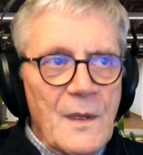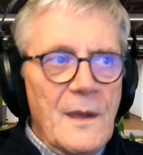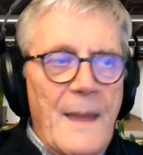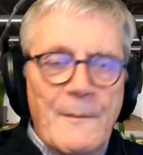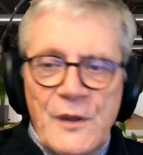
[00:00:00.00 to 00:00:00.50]

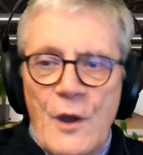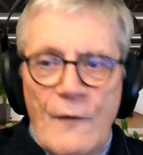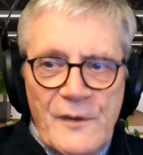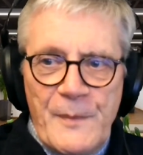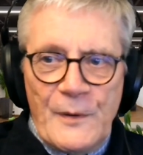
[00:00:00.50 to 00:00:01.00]
empty
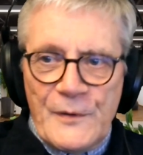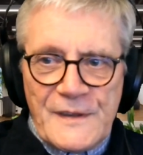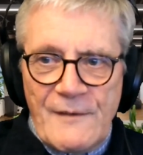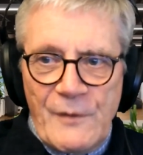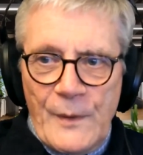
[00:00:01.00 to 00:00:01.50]
office
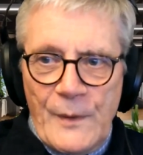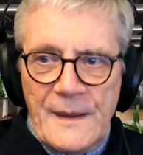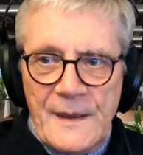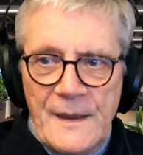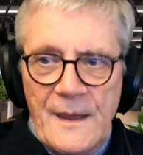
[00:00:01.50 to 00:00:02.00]
buildings
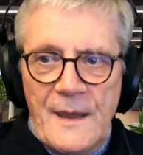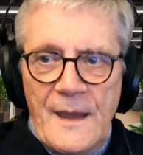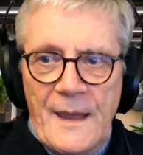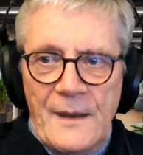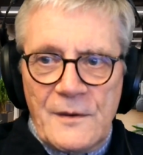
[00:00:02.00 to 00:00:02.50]
everywhere,
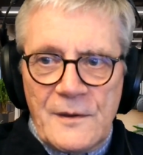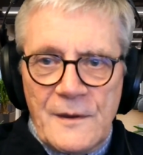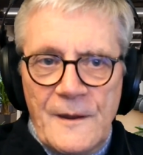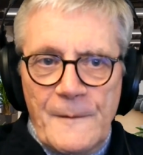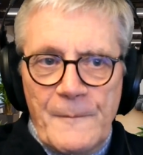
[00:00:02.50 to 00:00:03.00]
and
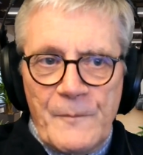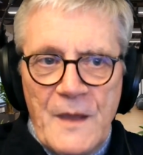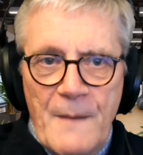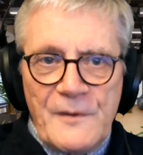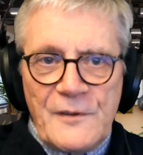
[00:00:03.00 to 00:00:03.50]

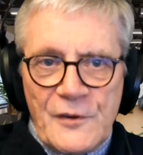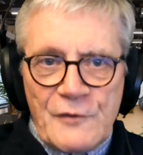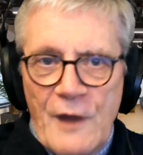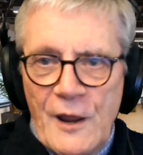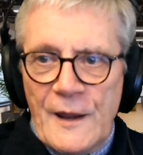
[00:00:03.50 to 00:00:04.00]
companies are
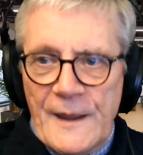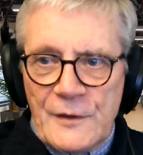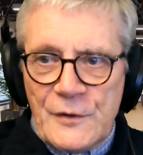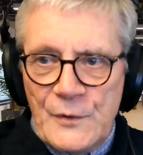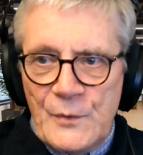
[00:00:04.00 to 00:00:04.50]

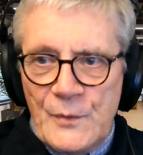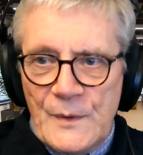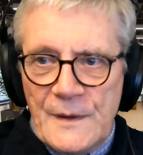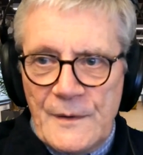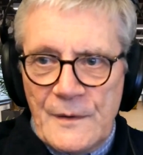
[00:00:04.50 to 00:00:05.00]
struggling
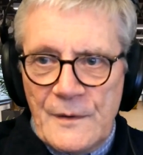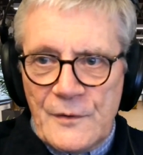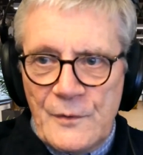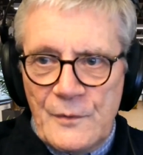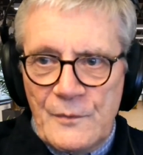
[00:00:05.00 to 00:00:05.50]

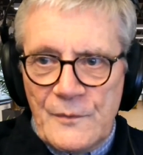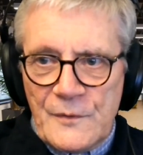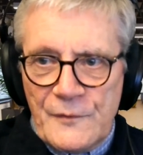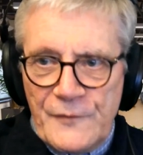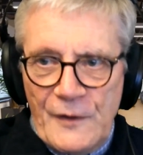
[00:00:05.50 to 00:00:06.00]
to
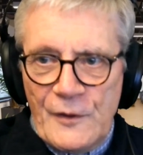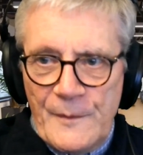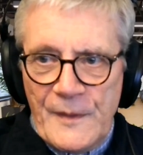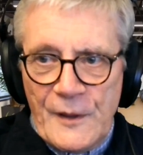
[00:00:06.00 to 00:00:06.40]
fill them.